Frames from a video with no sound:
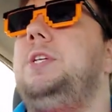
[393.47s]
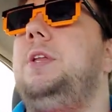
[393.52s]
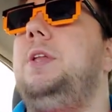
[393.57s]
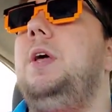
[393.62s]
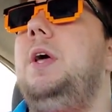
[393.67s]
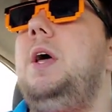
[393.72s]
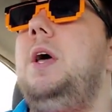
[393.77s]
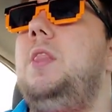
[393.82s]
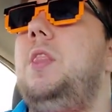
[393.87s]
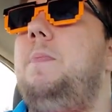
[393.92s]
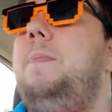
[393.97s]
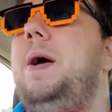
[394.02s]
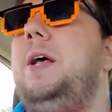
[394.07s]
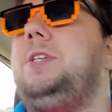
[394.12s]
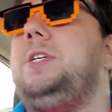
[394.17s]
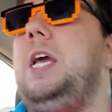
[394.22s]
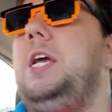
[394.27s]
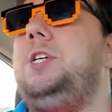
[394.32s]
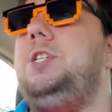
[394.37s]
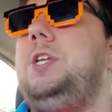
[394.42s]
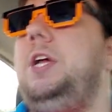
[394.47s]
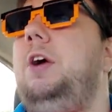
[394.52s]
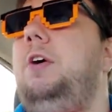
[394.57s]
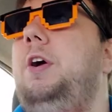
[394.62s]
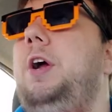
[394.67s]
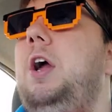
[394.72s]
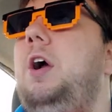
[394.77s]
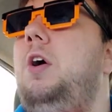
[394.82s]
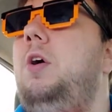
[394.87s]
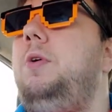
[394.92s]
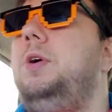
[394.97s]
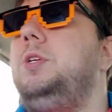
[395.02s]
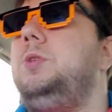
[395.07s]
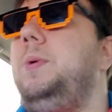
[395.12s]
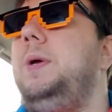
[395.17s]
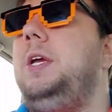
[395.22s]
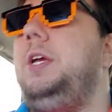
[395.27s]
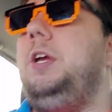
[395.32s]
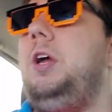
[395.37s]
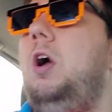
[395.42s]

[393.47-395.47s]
and the best case scenario is we can